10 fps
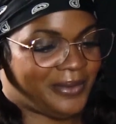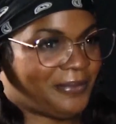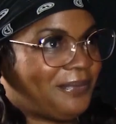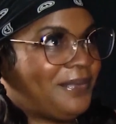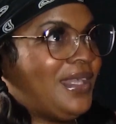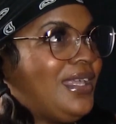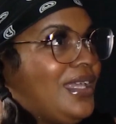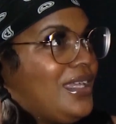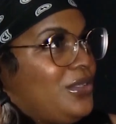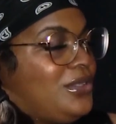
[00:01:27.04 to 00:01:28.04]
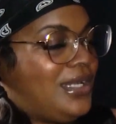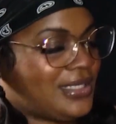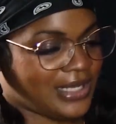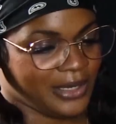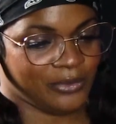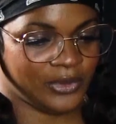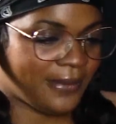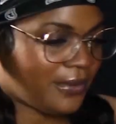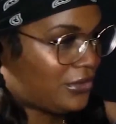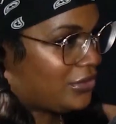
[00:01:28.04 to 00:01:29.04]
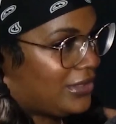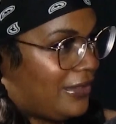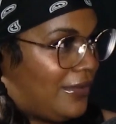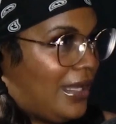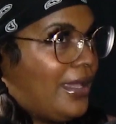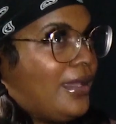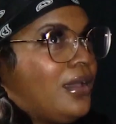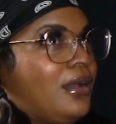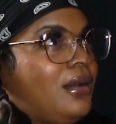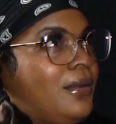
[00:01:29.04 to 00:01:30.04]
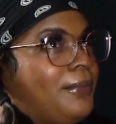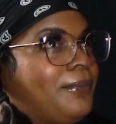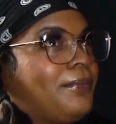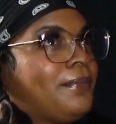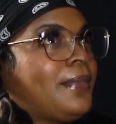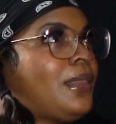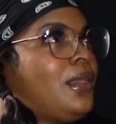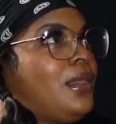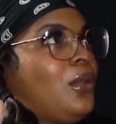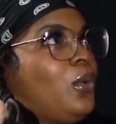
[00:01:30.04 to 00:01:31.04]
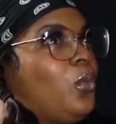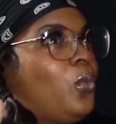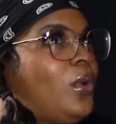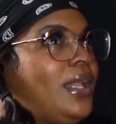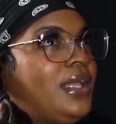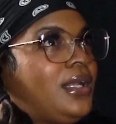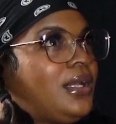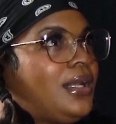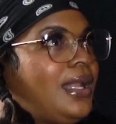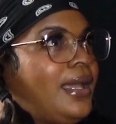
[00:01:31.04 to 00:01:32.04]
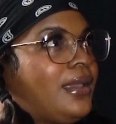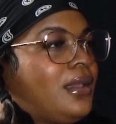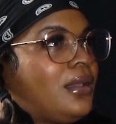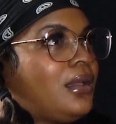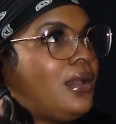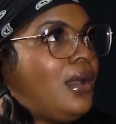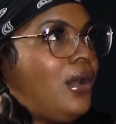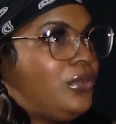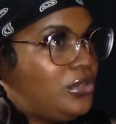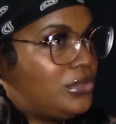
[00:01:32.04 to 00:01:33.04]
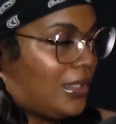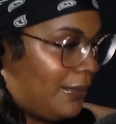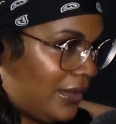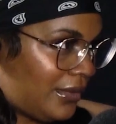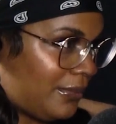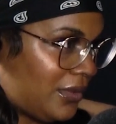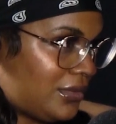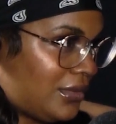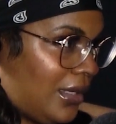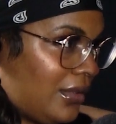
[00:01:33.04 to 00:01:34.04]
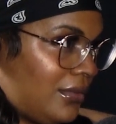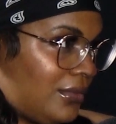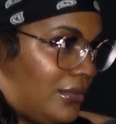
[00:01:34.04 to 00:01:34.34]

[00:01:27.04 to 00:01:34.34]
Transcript: Yeah. Can you tell us like more about yourself? Like, where, like, how do you start making beats? Like,